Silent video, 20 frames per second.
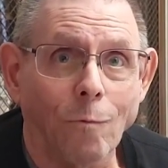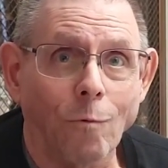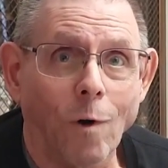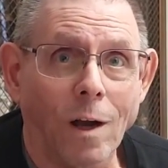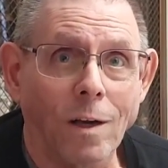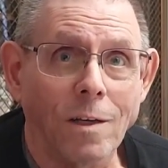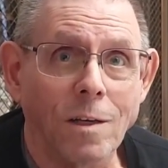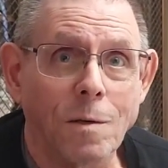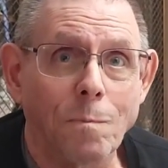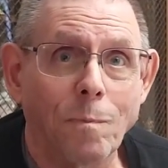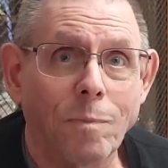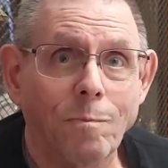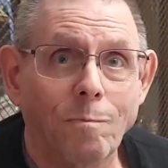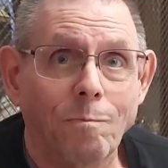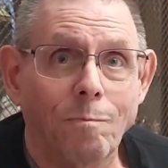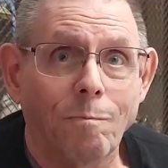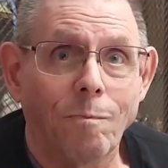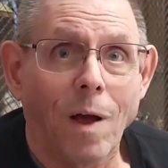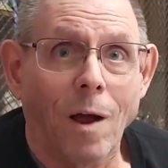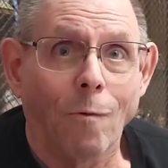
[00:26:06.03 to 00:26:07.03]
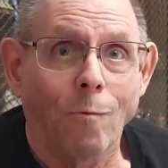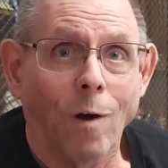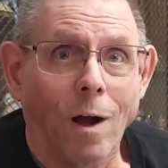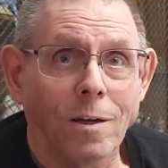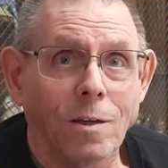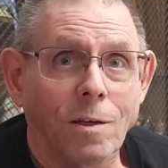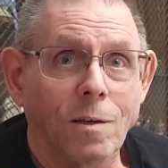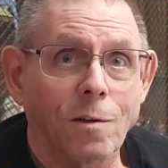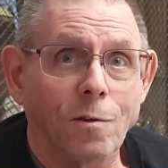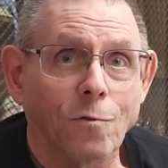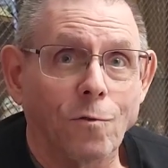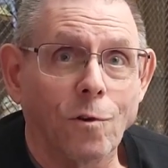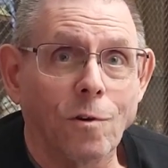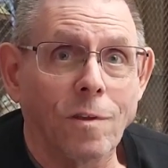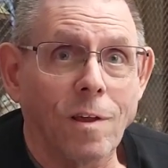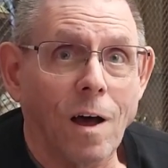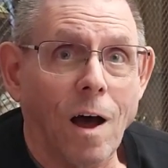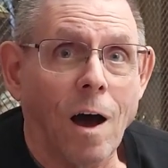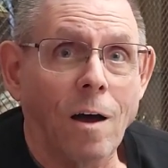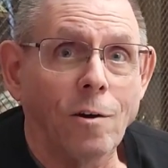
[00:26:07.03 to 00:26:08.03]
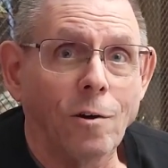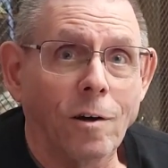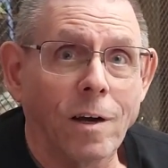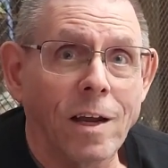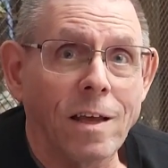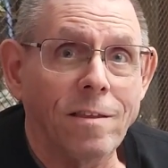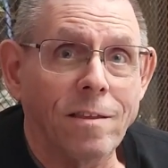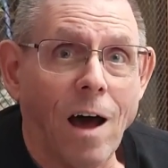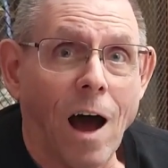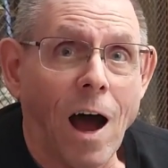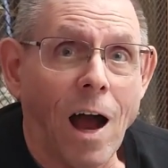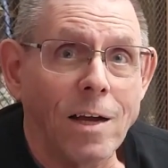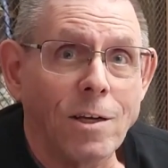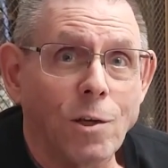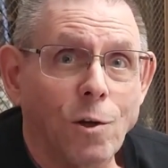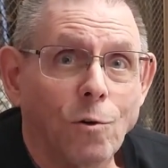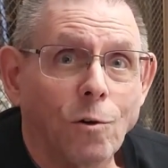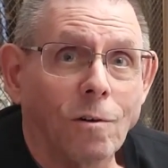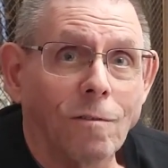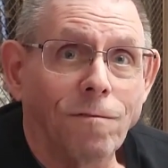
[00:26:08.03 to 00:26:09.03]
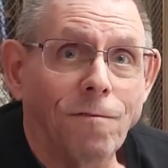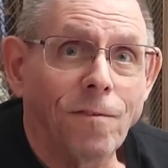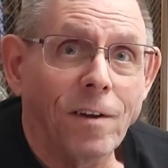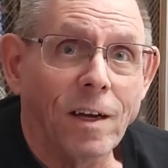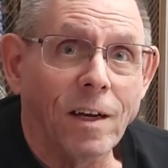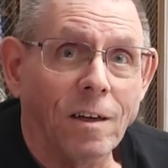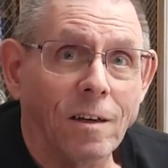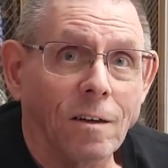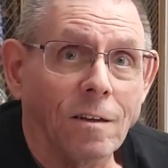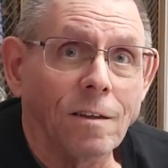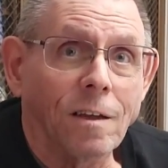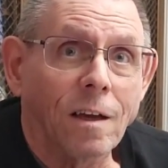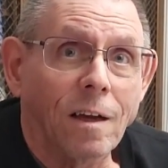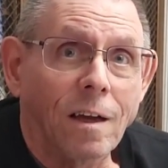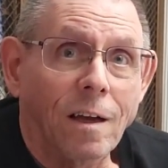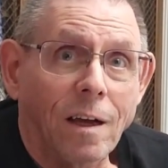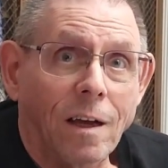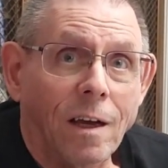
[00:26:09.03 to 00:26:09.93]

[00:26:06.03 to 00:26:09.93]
It runs through underneath the high school field.